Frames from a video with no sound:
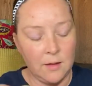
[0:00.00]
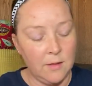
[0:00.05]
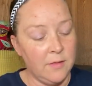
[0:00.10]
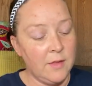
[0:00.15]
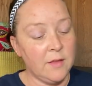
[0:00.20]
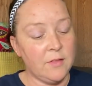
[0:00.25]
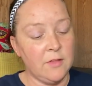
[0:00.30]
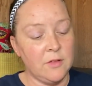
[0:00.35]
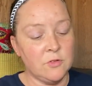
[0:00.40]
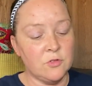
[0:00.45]

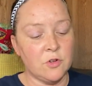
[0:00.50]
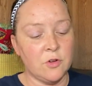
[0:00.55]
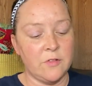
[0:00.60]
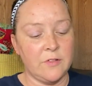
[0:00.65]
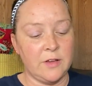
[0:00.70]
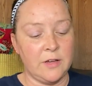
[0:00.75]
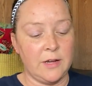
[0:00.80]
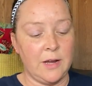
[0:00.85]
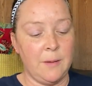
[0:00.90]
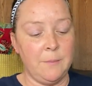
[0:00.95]
That's
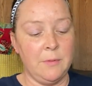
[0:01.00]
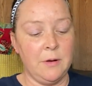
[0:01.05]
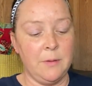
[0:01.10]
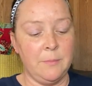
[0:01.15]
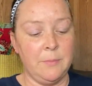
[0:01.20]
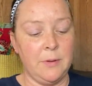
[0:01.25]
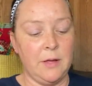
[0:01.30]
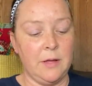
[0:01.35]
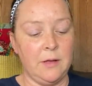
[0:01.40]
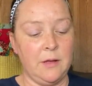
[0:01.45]
interesting. I'm
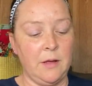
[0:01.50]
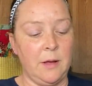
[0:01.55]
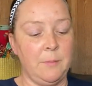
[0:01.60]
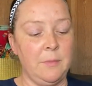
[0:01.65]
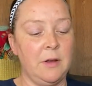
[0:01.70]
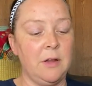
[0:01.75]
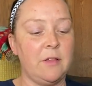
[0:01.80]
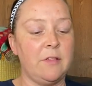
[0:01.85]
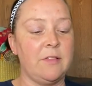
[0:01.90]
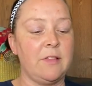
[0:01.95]

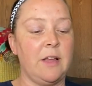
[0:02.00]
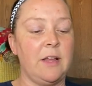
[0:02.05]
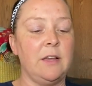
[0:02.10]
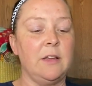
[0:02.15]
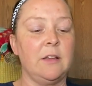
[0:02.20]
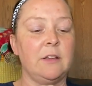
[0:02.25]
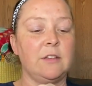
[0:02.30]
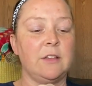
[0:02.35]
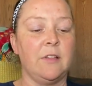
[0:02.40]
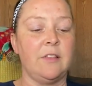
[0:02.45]

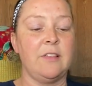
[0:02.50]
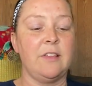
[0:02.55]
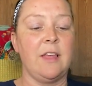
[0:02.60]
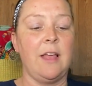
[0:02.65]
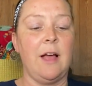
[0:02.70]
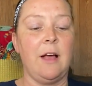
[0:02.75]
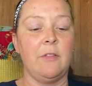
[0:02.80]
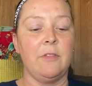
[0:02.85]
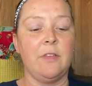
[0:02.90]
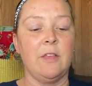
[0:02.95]
excited to see
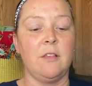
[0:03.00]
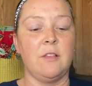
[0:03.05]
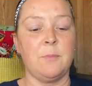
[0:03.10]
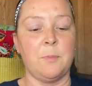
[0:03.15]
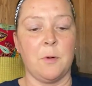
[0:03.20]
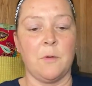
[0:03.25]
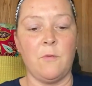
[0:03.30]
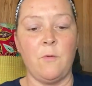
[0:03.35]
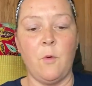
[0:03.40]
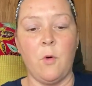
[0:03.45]
how these
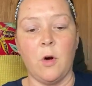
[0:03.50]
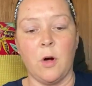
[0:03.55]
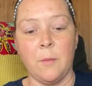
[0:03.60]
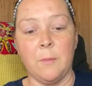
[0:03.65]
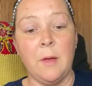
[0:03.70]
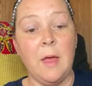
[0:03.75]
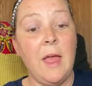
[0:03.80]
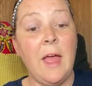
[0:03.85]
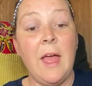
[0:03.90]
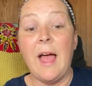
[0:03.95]
perform.